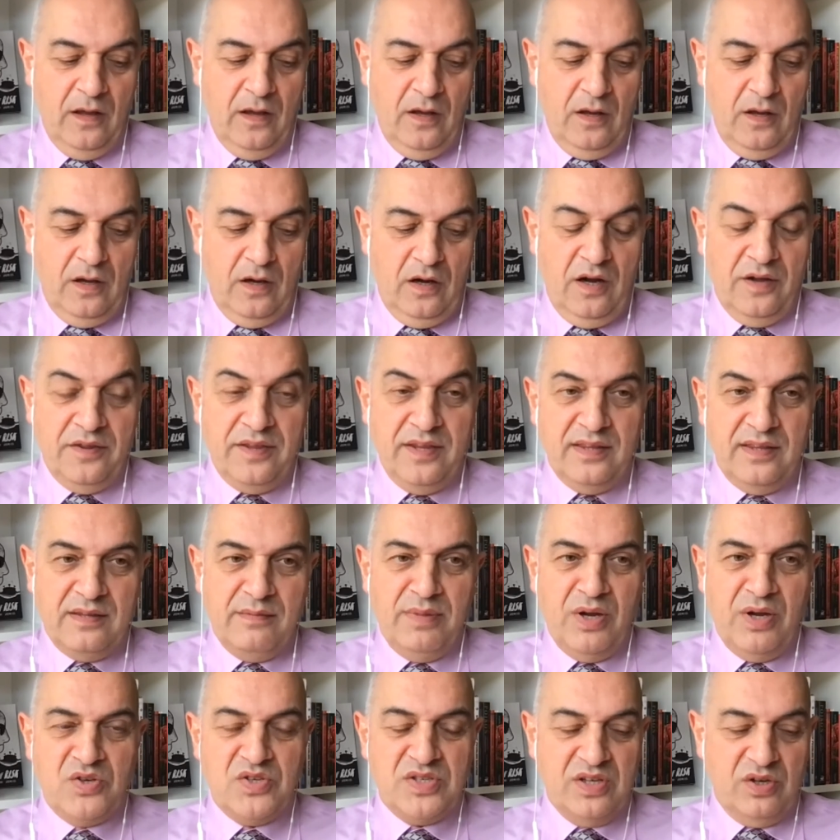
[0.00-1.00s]
I think the
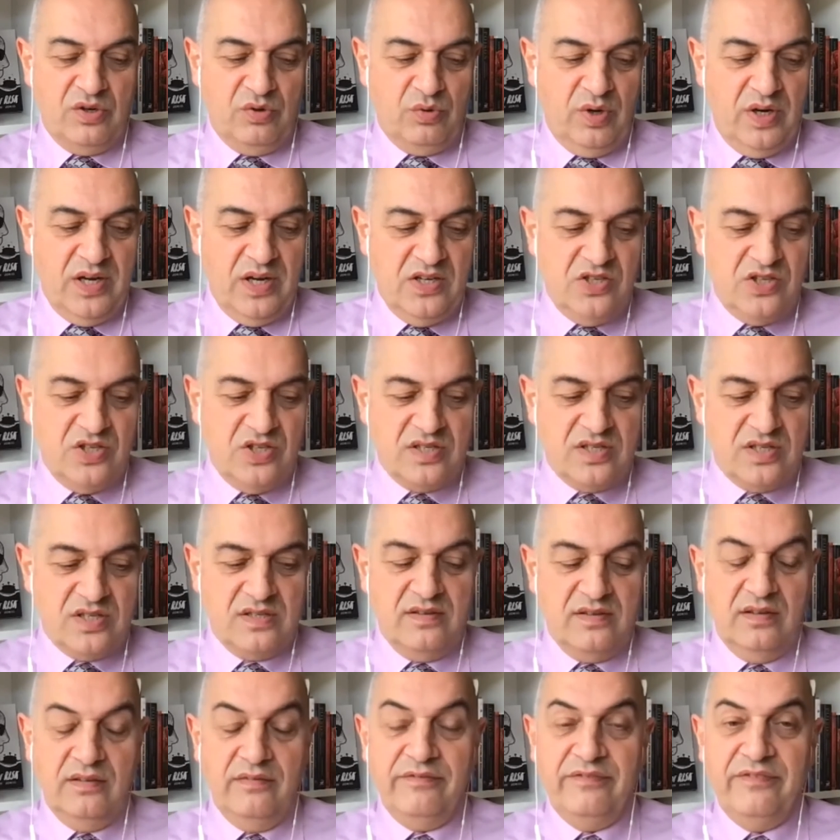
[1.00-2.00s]
most egregious
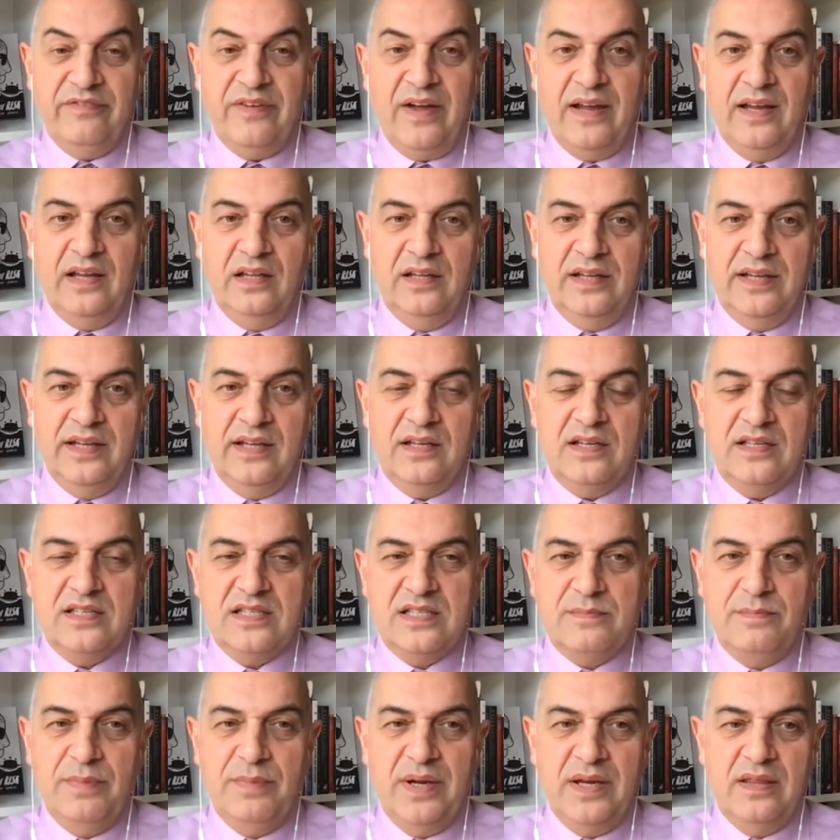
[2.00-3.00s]
failing has
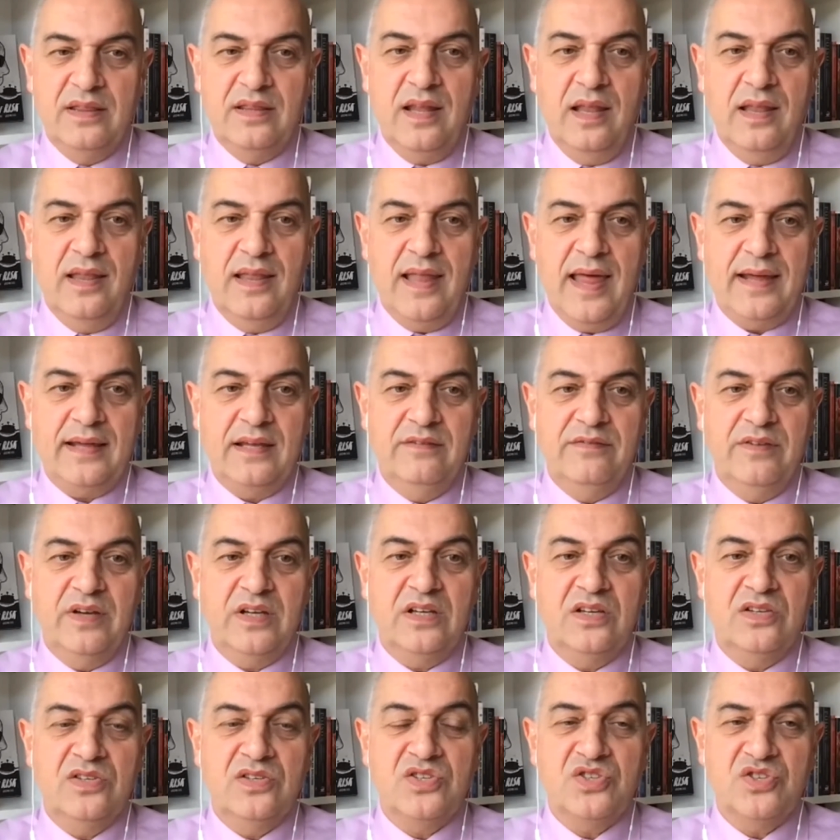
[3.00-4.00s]
been the lack of a
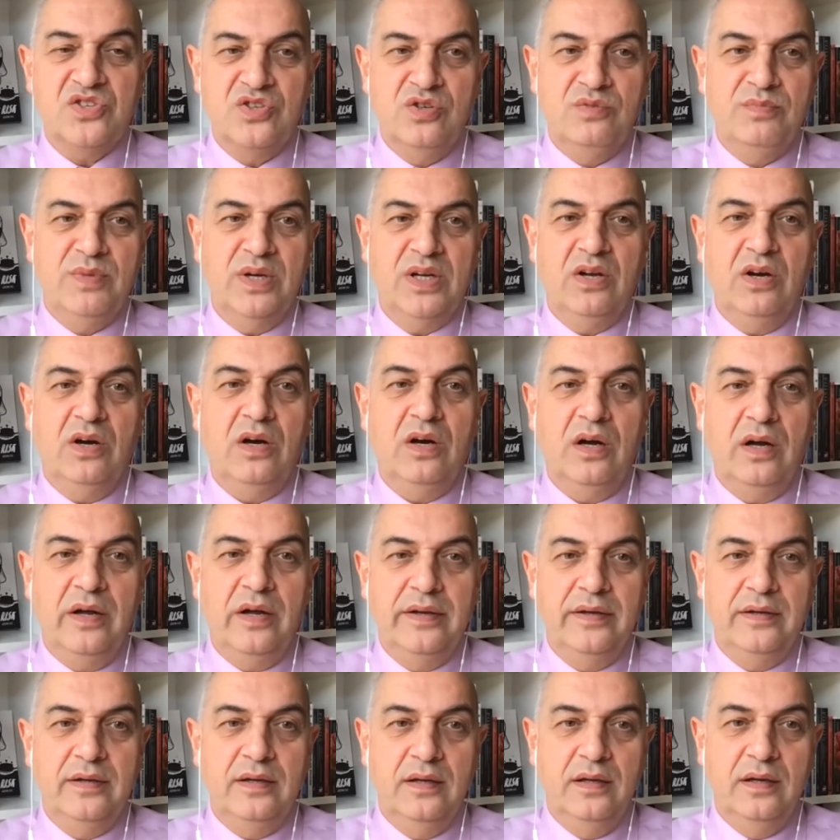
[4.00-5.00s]
consumer guide.